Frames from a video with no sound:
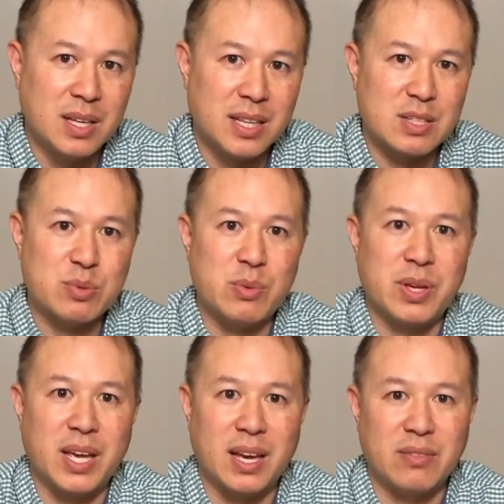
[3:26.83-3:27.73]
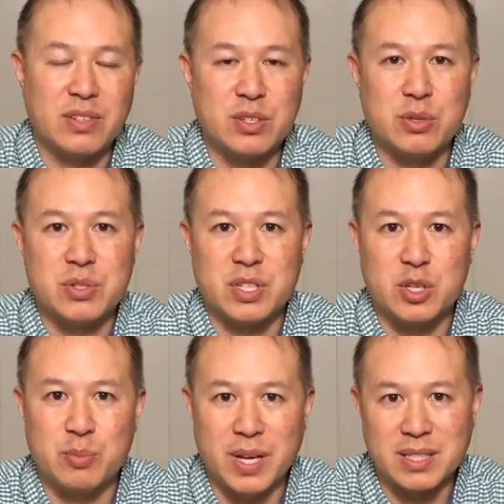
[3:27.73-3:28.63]
That's why we have to use a
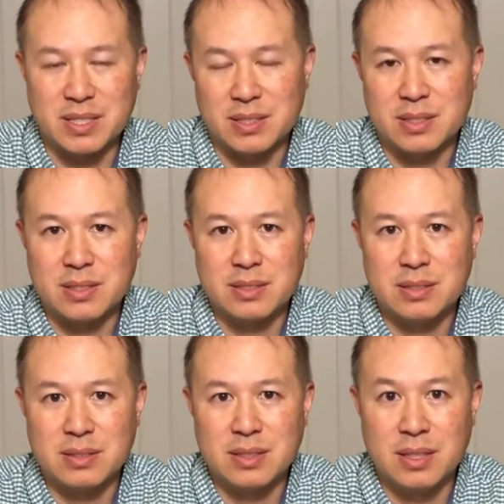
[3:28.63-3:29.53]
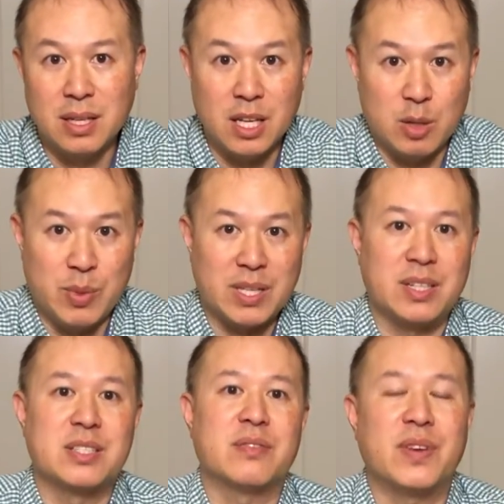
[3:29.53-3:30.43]
humectant. A
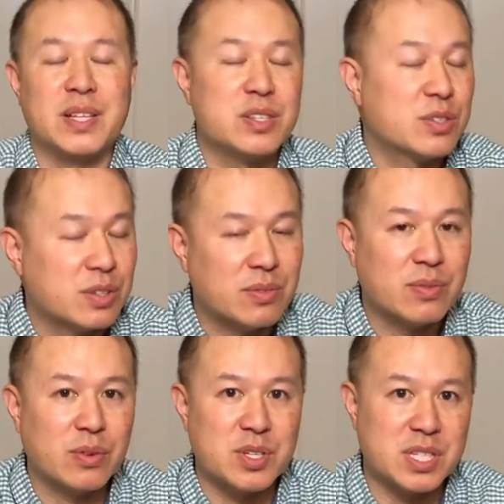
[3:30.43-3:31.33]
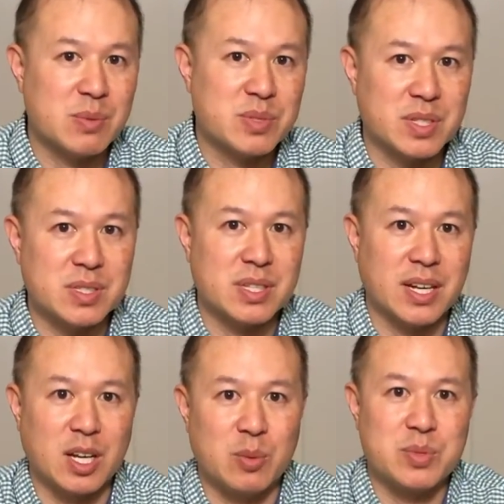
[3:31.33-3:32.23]
humectant is a fancy term for a substance that
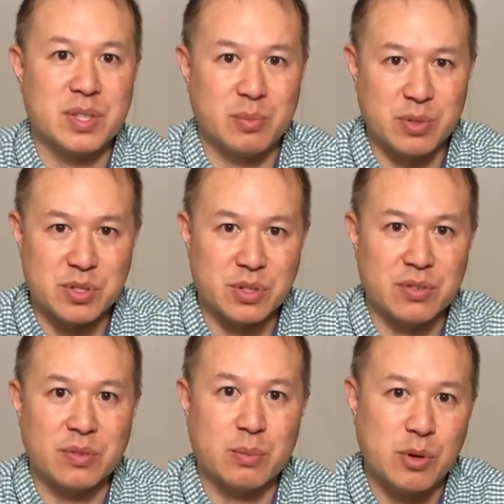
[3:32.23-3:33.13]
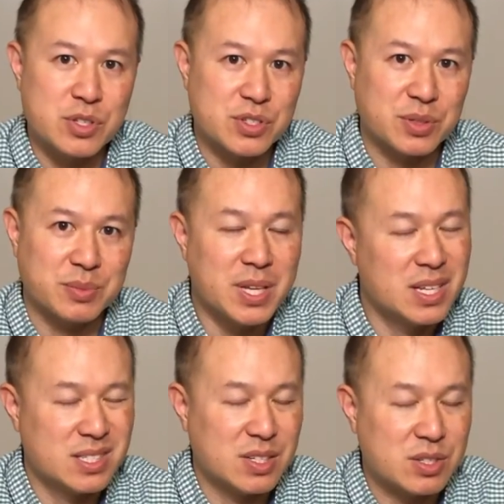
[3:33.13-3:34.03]
helps preserve moisture,
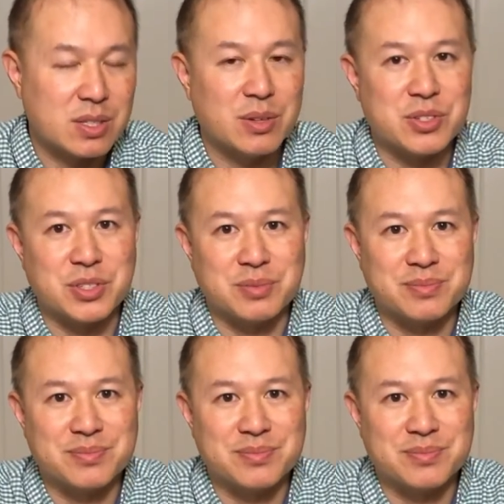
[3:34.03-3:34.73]
such as lotion.